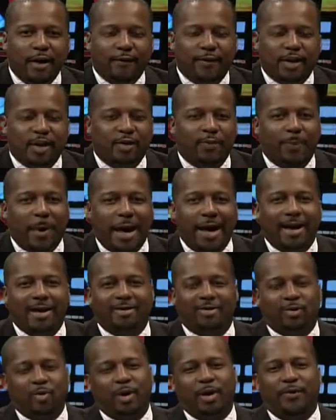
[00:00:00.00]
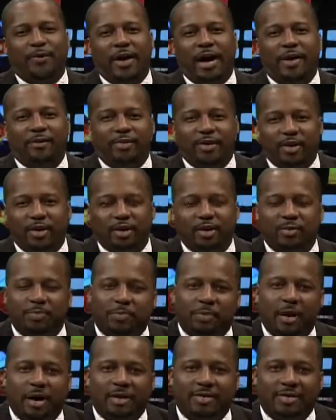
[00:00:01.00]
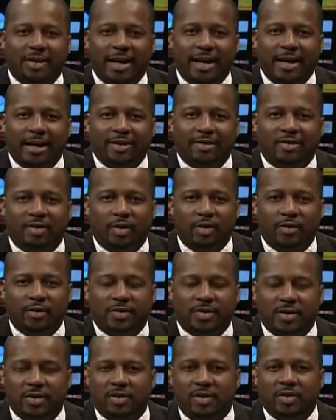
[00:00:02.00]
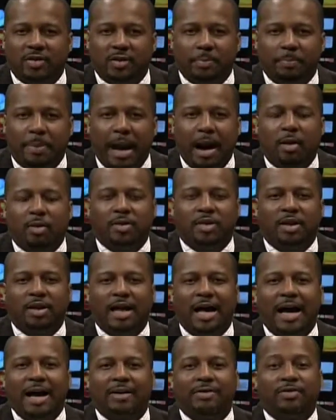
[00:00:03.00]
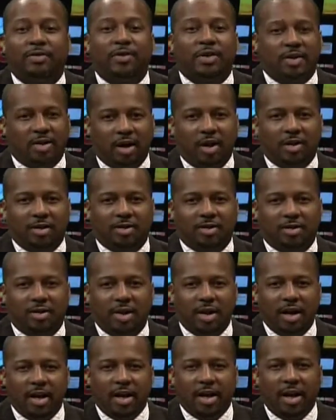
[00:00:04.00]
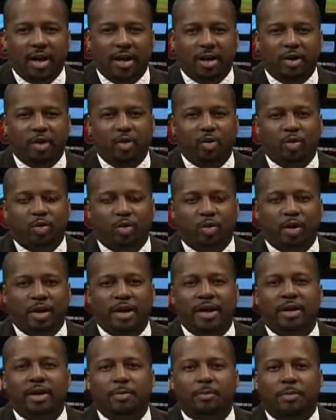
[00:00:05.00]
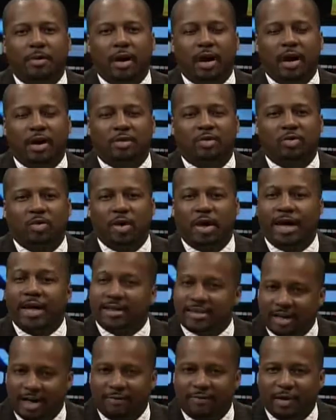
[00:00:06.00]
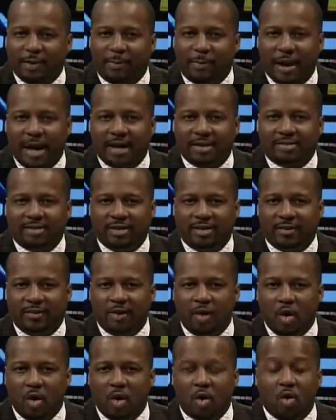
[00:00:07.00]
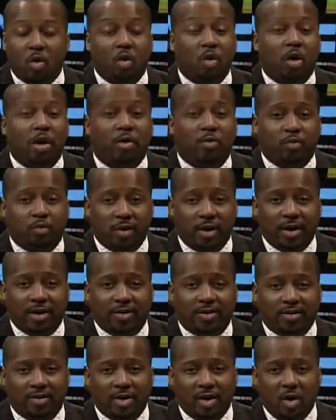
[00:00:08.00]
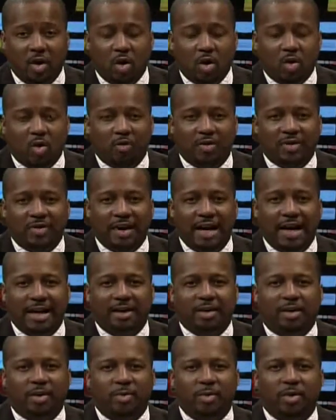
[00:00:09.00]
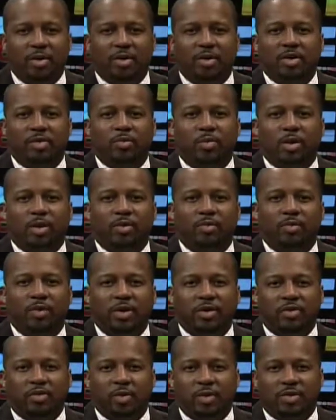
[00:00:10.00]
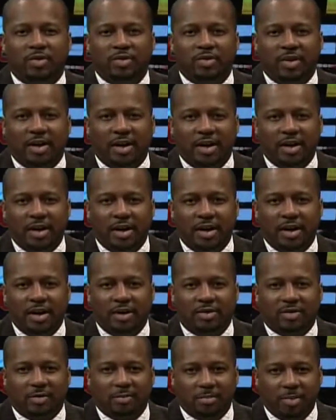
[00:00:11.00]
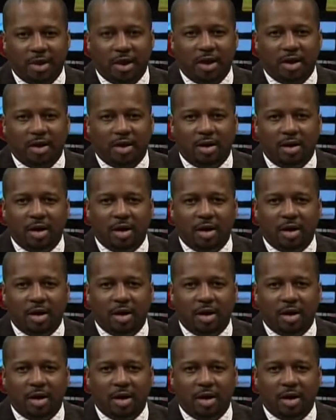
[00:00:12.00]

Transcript: For the past 25 years, Bronx Aids Services has empowered the lives of adults and youth who are in the Bronx who are HIV positive or at risk, who reside in communities where the resources they need to meet